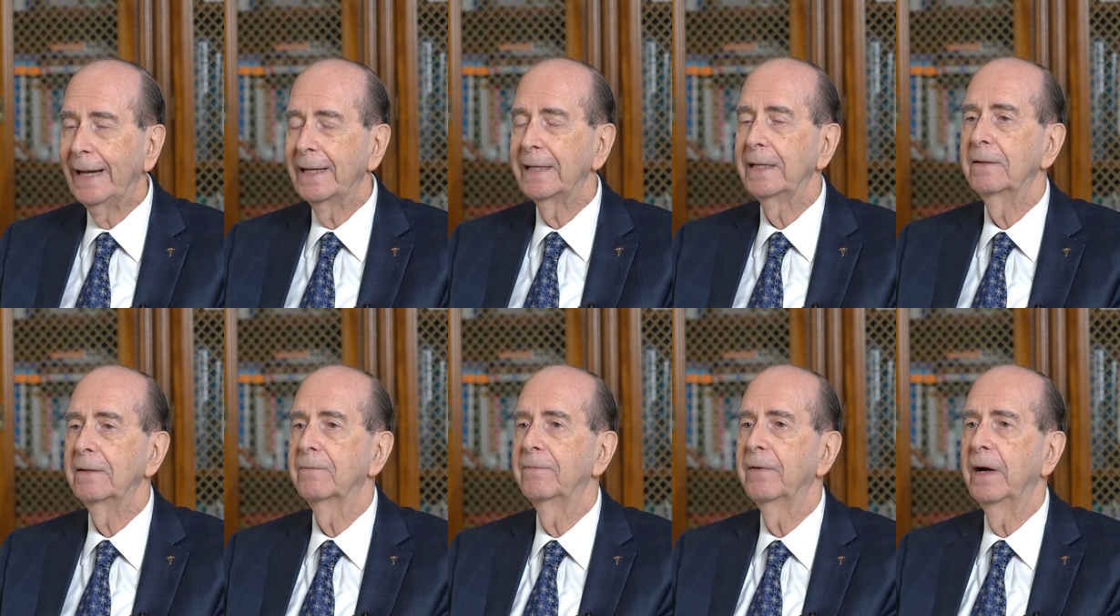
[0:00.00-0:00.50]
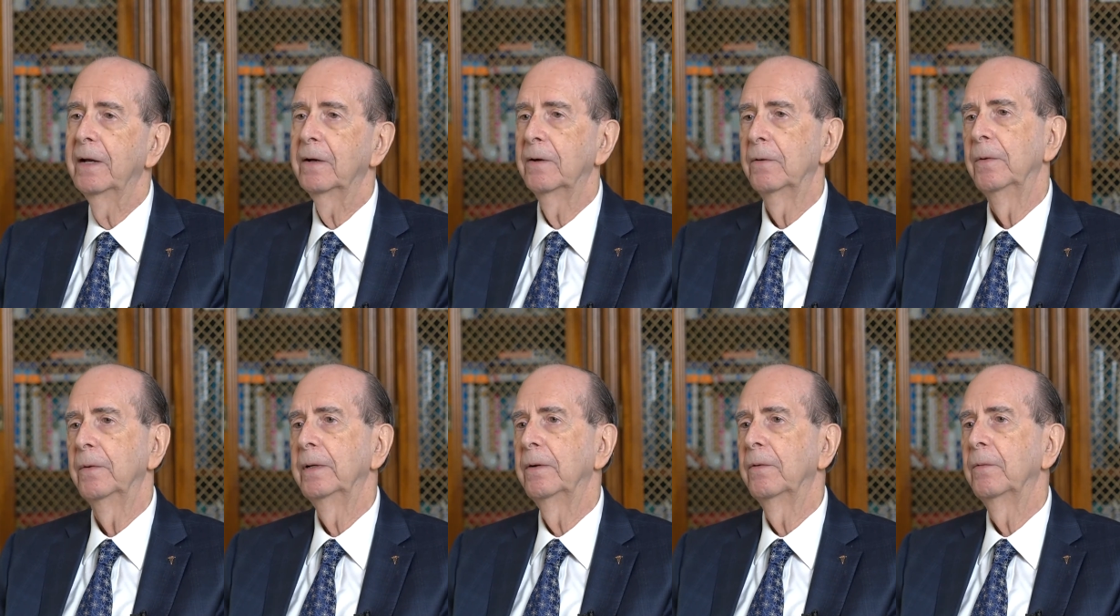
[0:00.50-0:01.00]
I gotta fight or
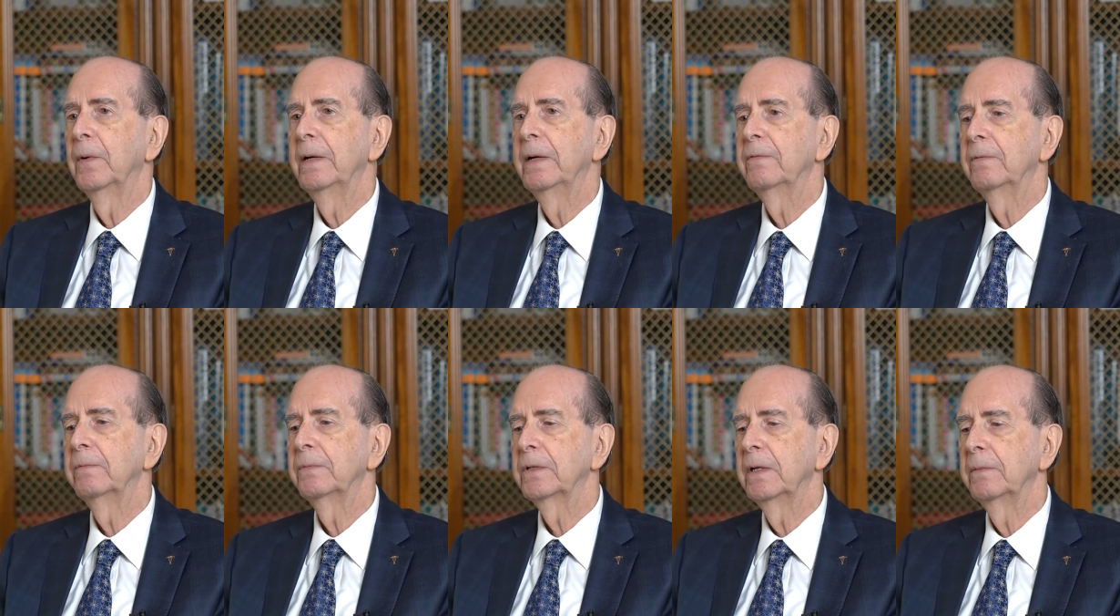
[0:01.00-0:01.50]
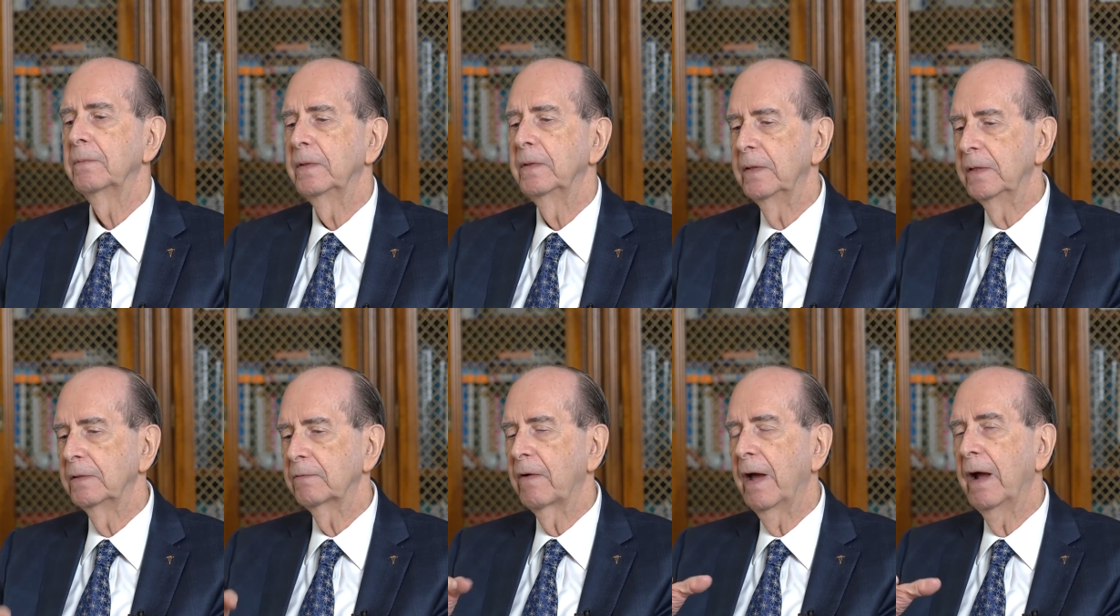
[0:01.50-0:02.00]
run away from something,
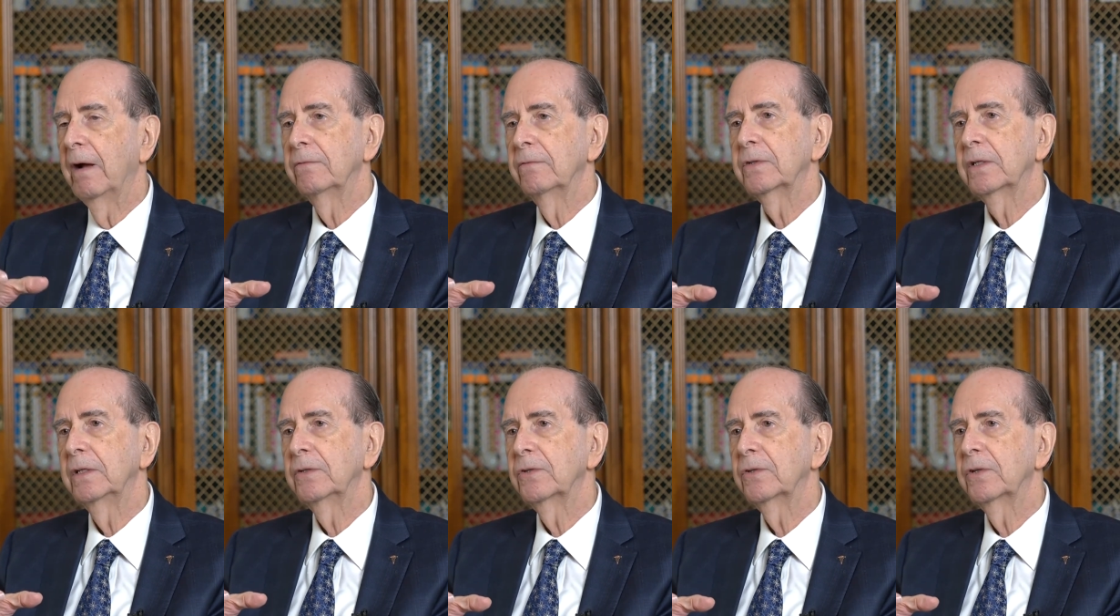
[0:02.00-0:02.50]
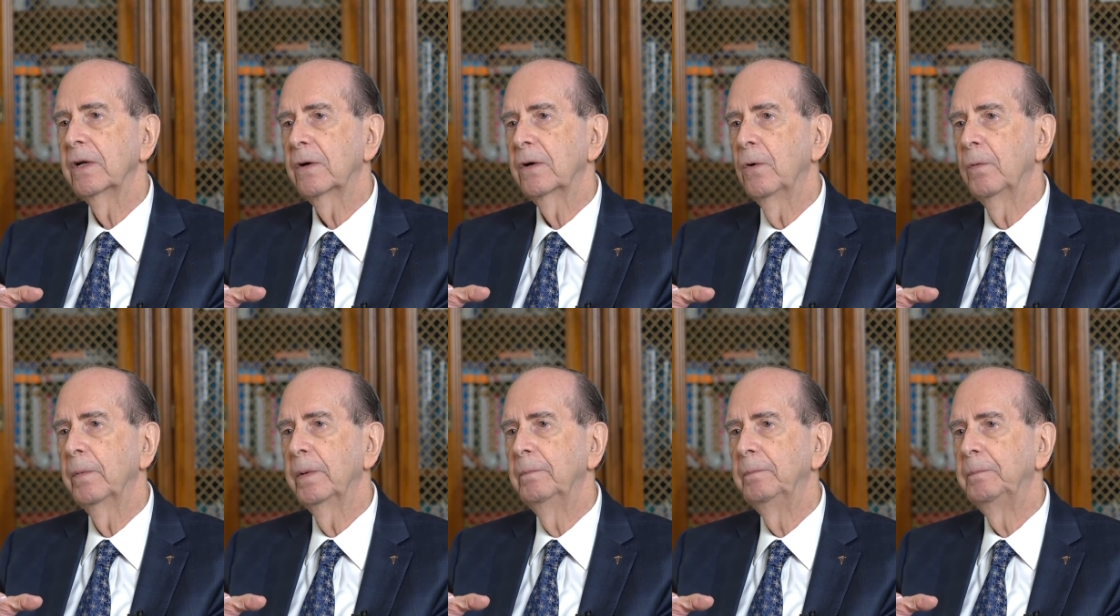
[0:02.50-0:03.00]
these valves get stuck
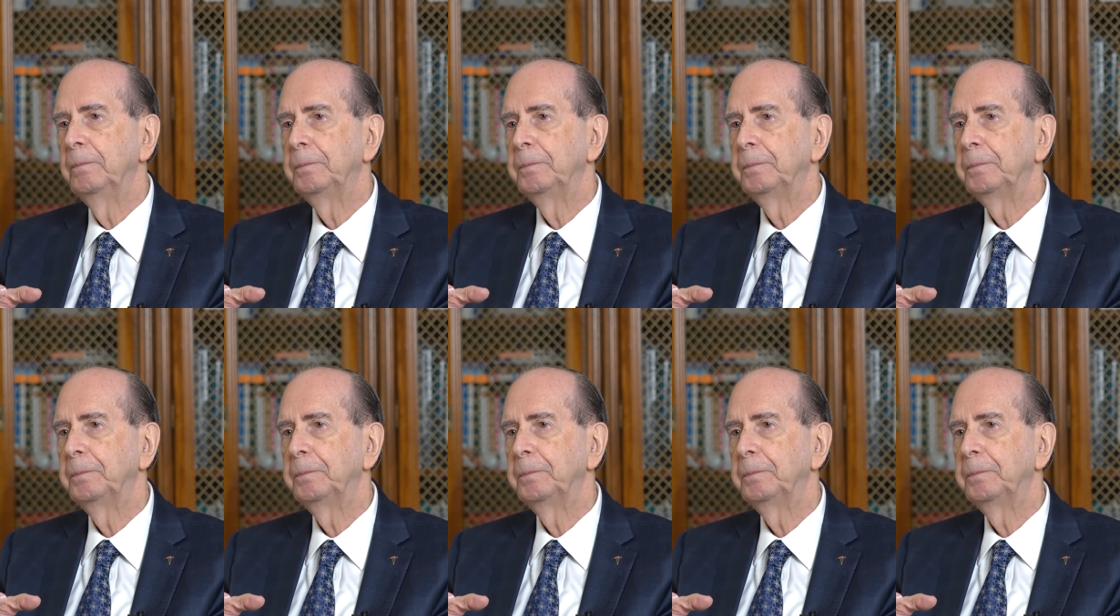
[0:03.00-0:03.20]
open.